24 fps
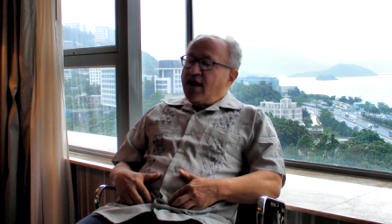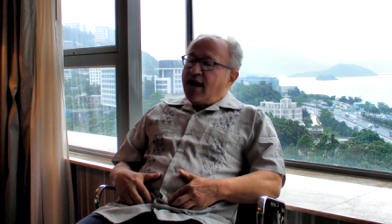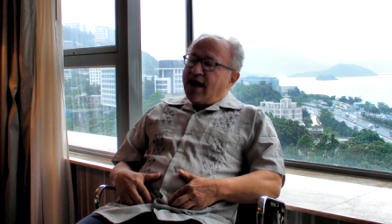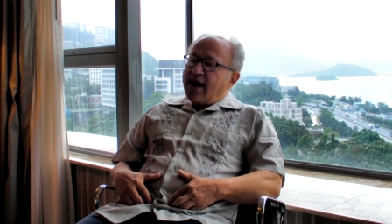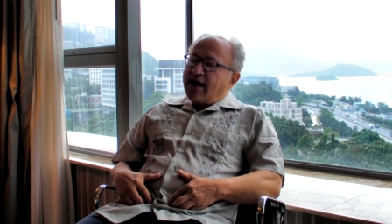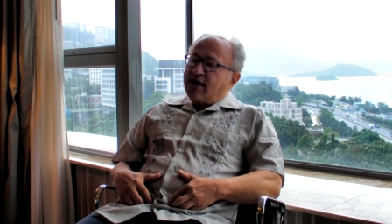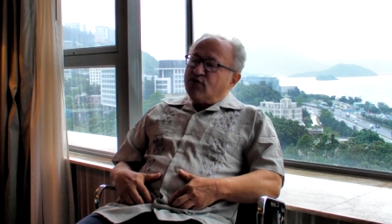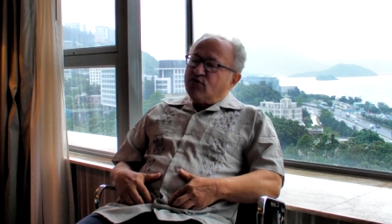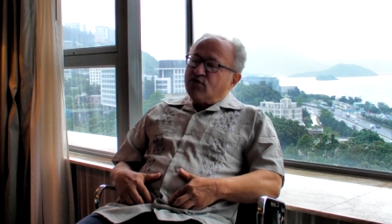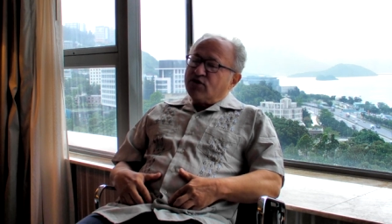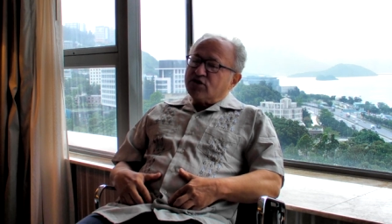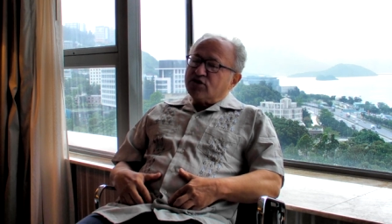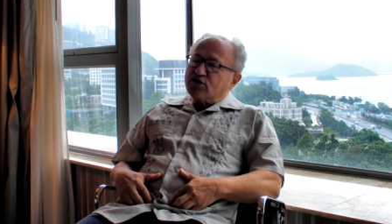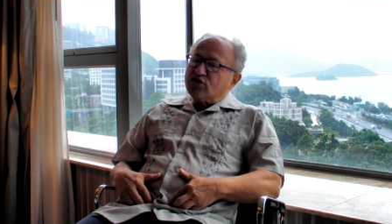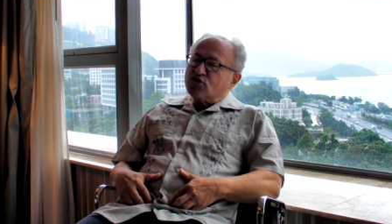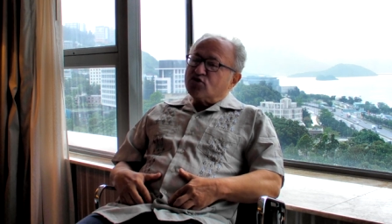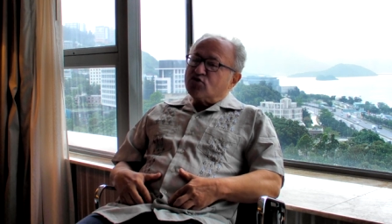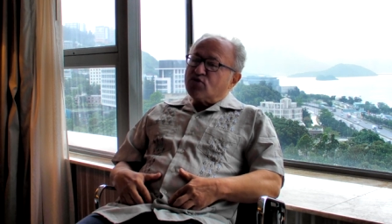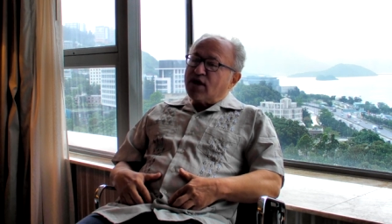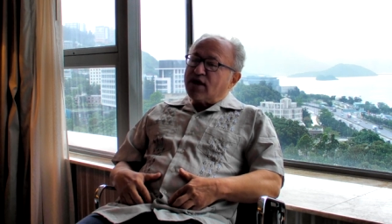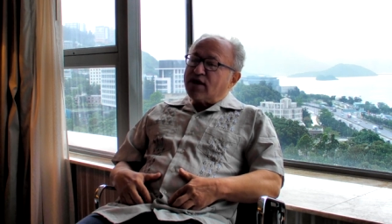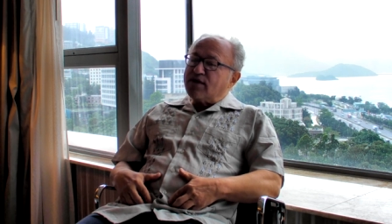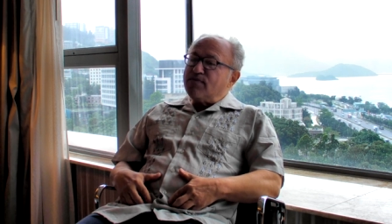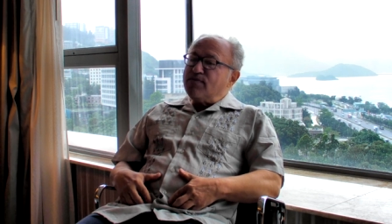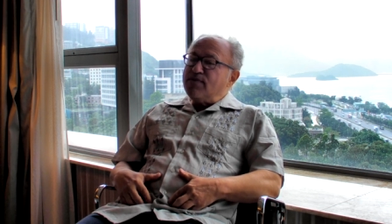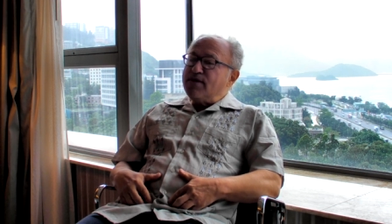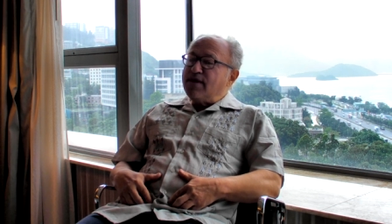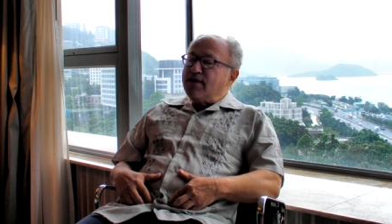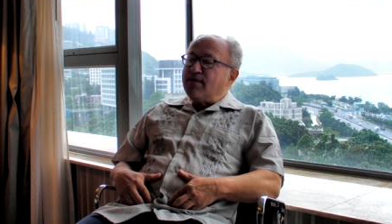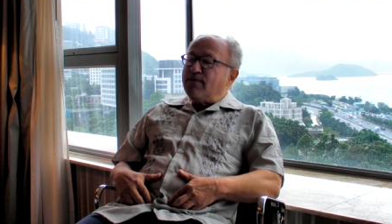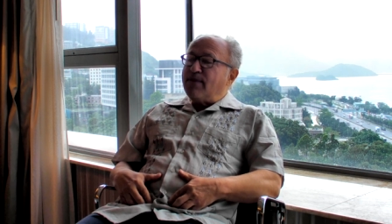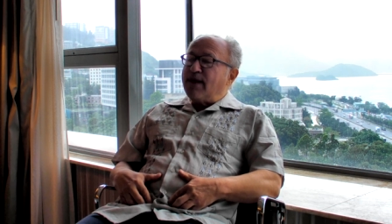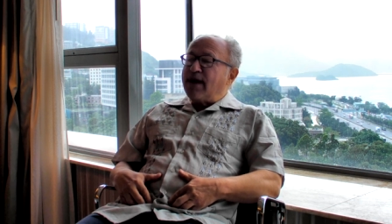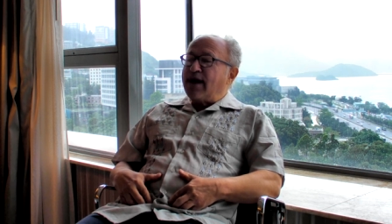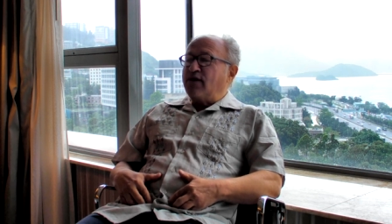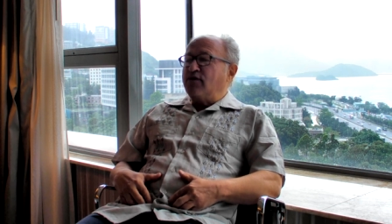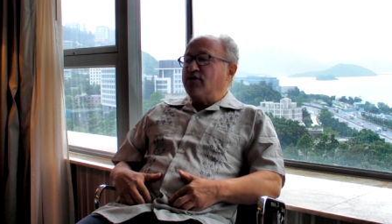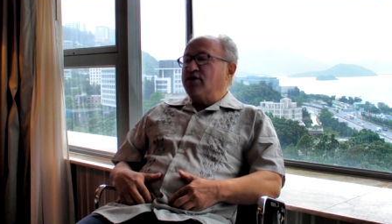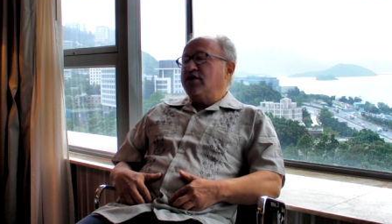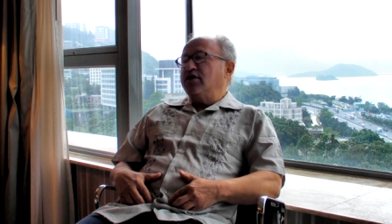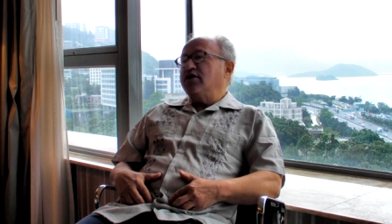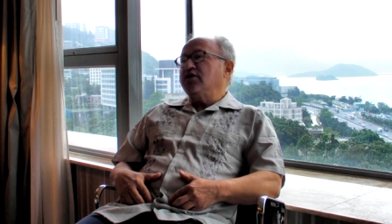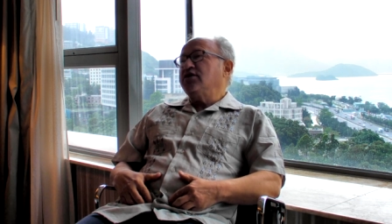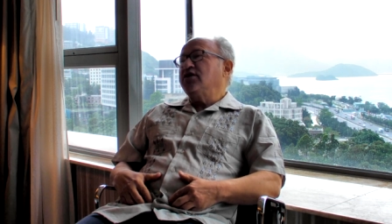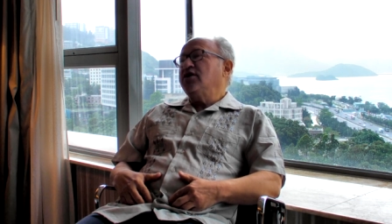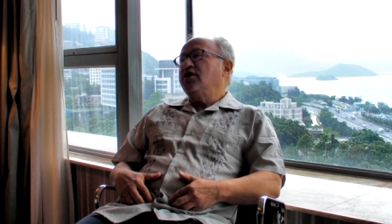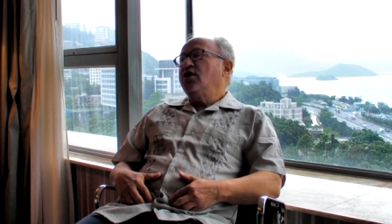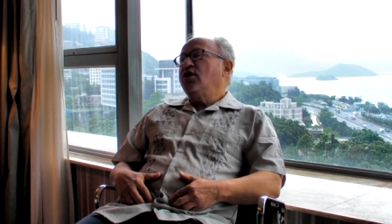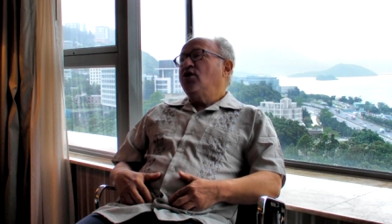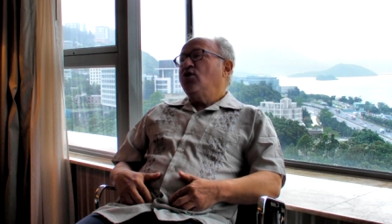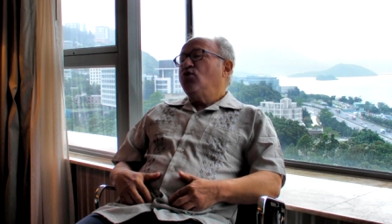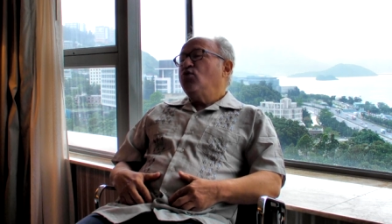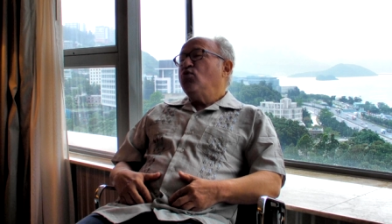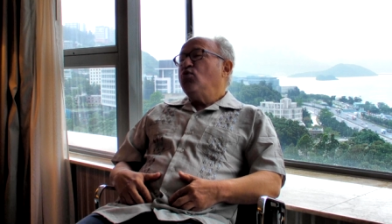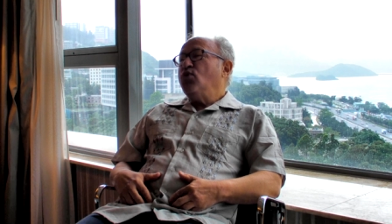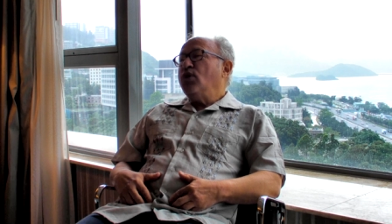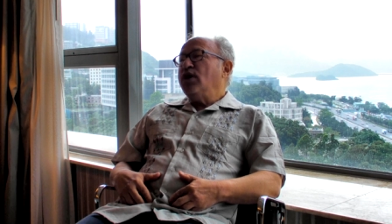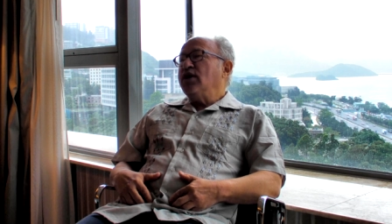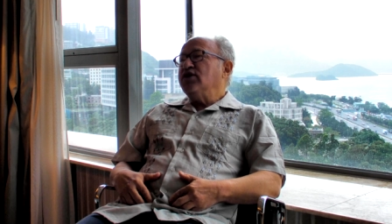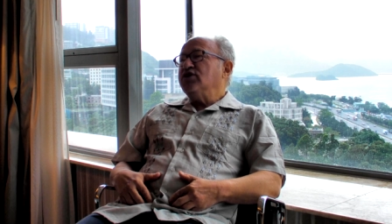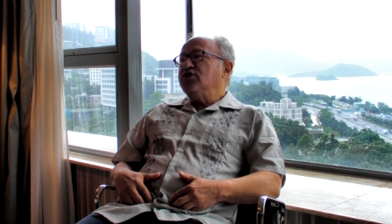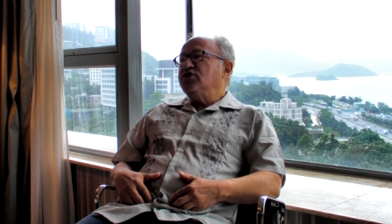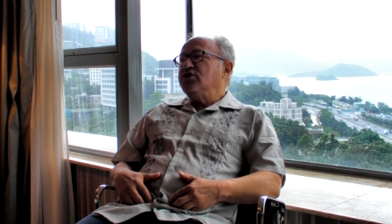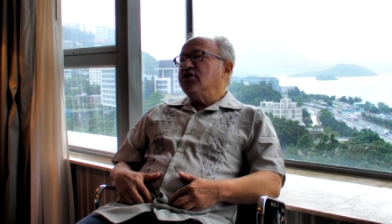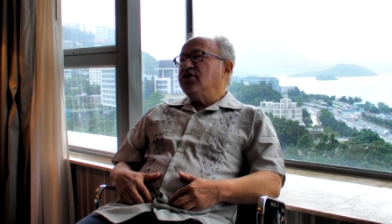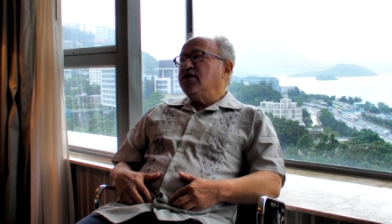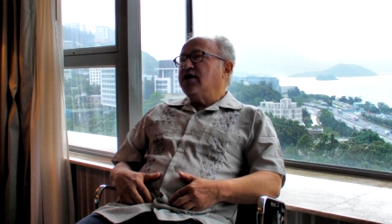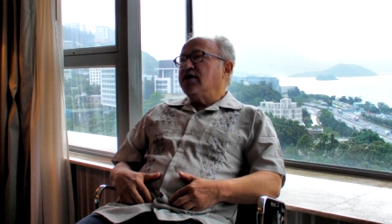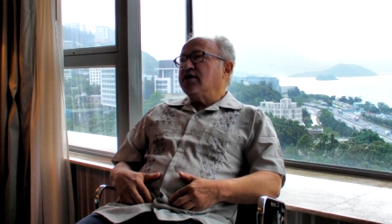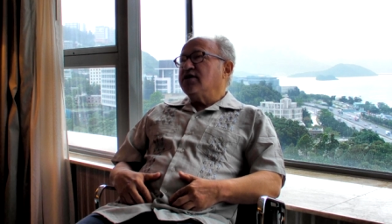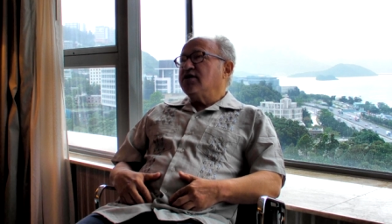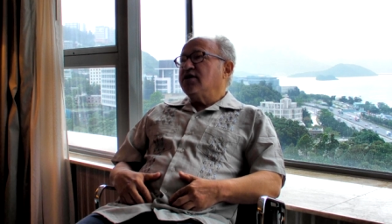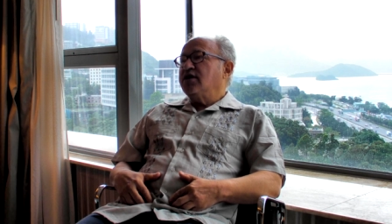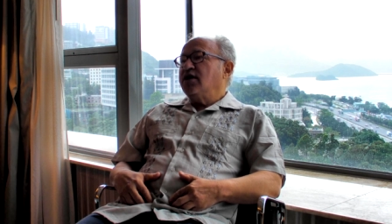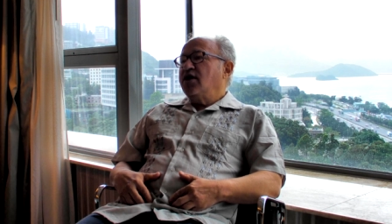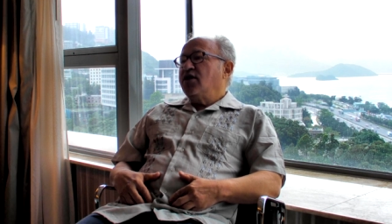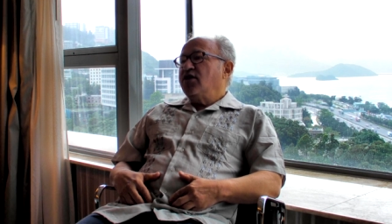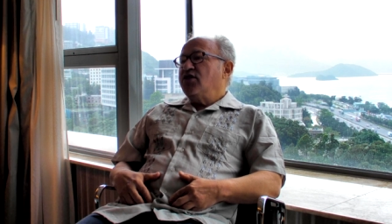and what struck me about it was that